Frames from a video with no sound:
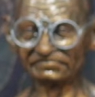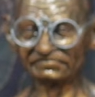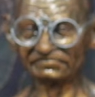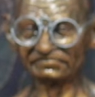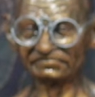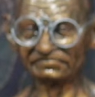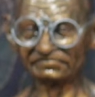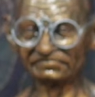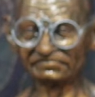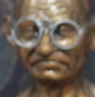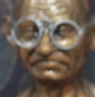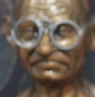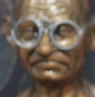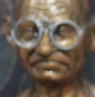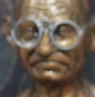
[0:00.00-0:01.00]

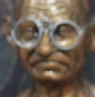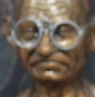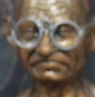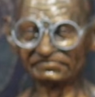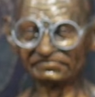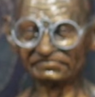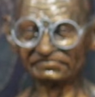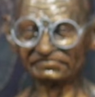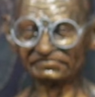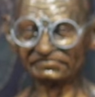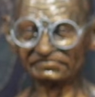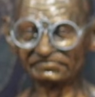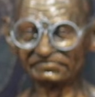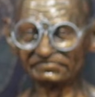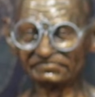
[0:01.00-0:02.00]

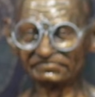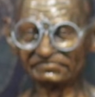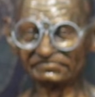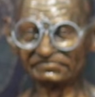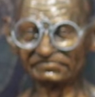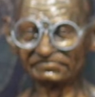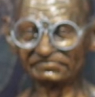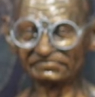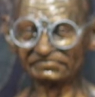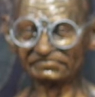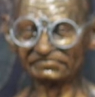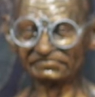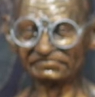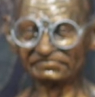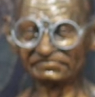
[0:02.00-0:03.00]

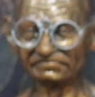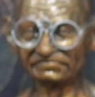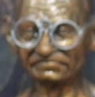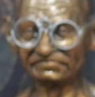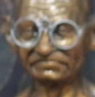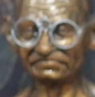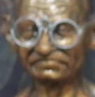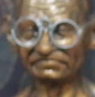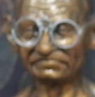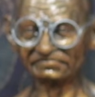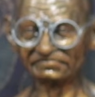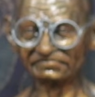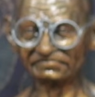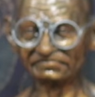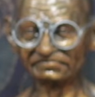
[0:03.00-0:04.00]

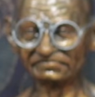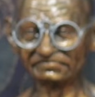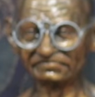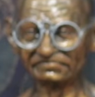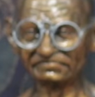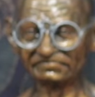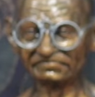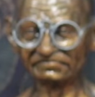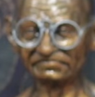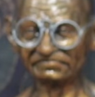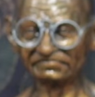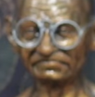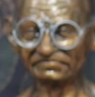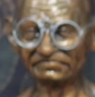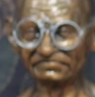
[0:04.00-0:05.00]

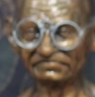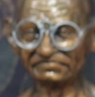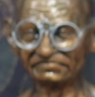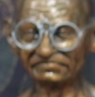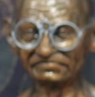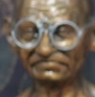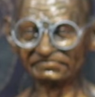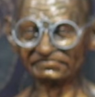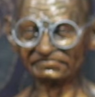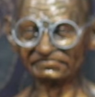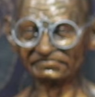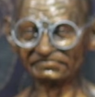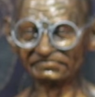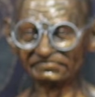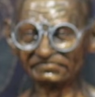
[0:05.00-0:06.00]

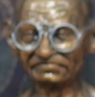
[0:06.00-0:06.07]
(silent)